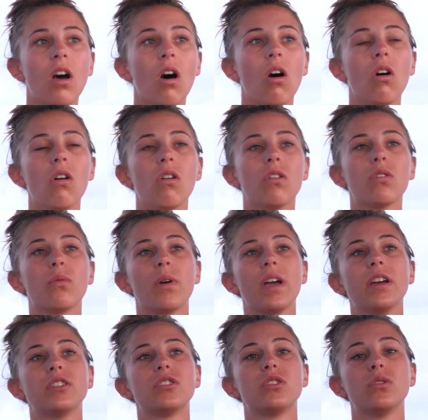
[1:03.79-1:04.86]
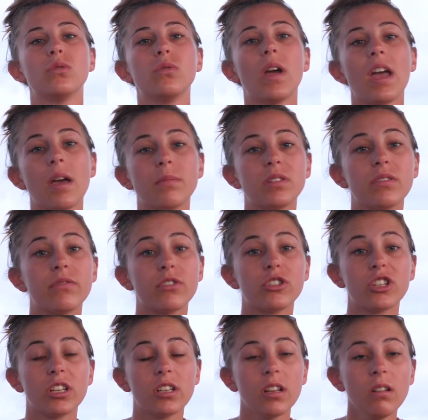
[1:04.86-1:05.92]
all the way to Hampton,
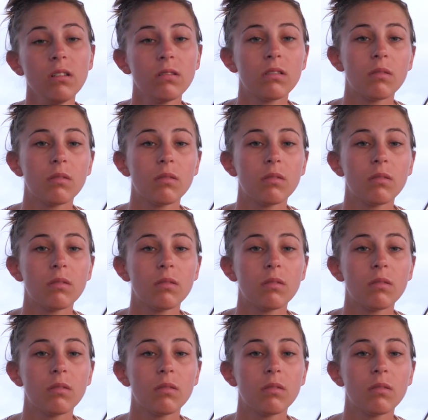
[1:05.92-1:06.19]
Virginia,